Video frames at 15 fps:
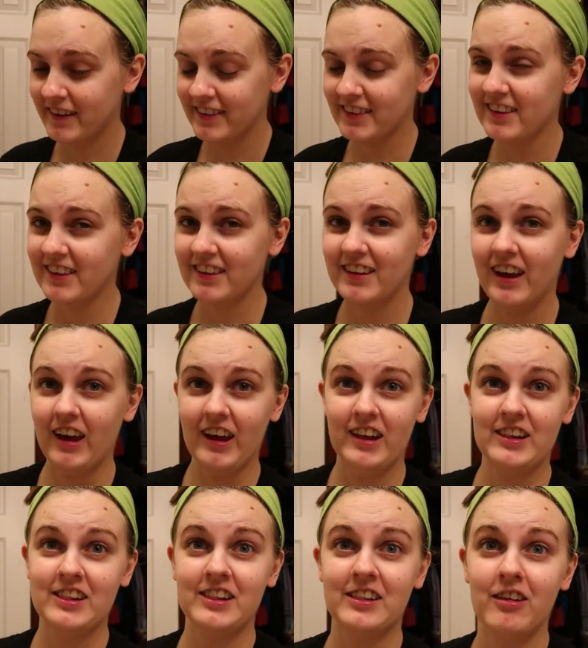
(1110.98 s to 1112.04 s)
it's
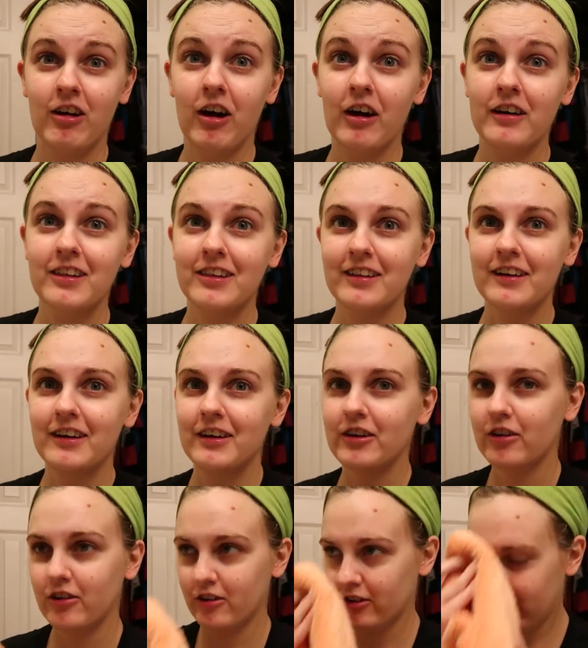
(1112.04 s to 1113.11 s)
a lot
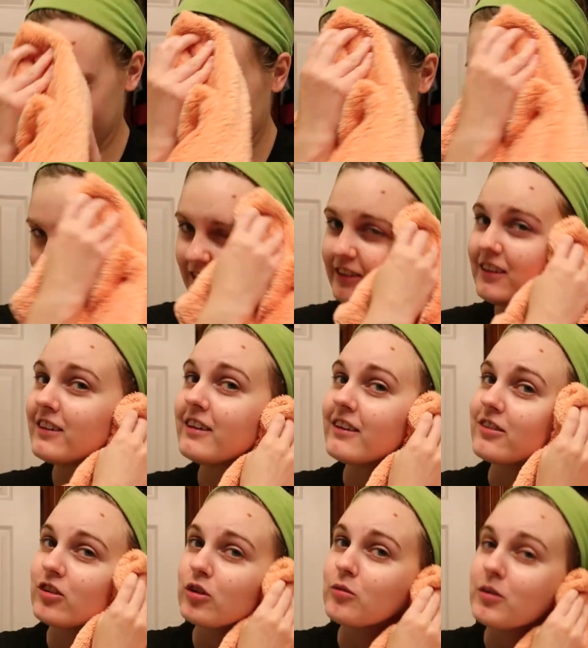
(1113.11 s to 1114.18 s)
later. I think the
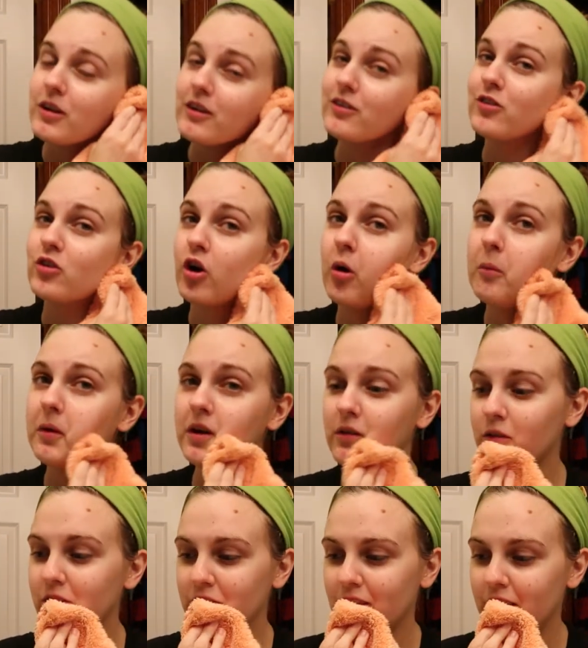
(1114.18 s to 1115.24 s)
last time you guys saw me it
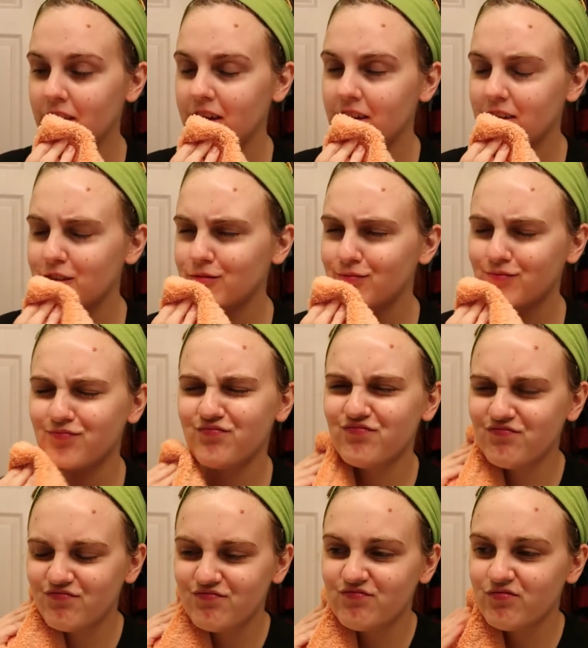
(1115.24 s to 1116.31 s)
was like
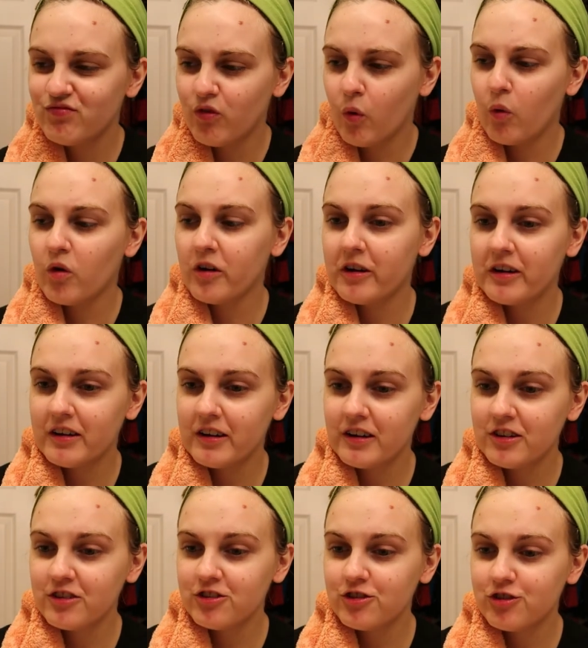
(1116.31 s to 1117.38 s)

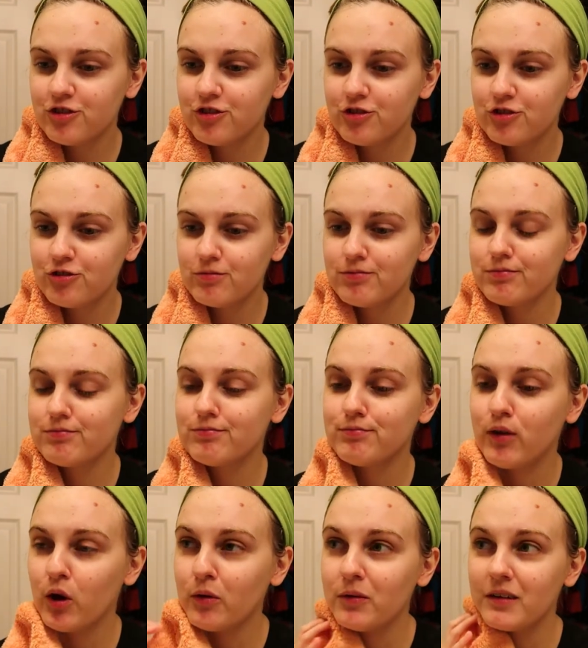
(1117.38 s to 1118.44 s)
4-ish,
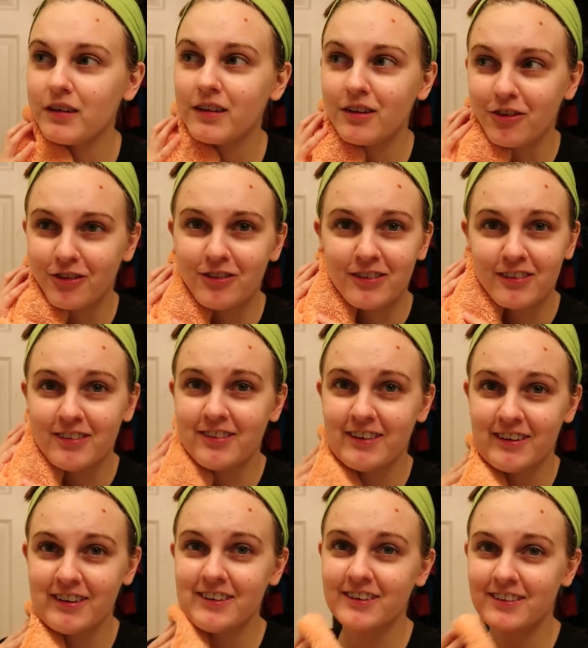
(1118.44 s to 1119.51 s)
probably close
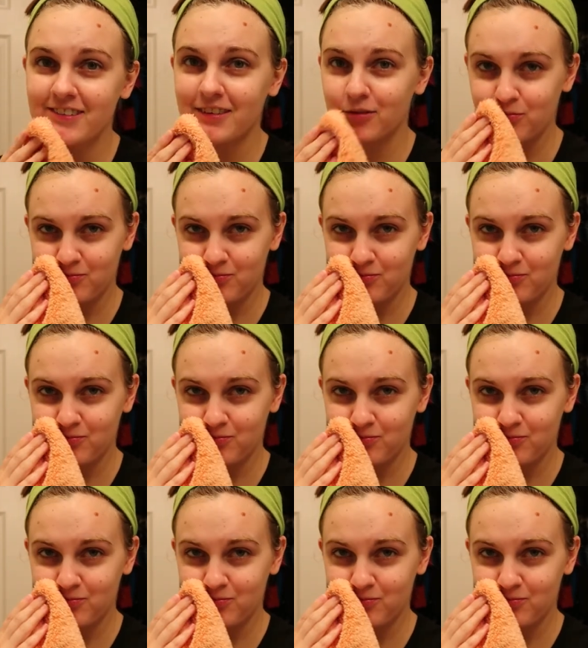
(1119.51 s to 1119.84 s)
to 6.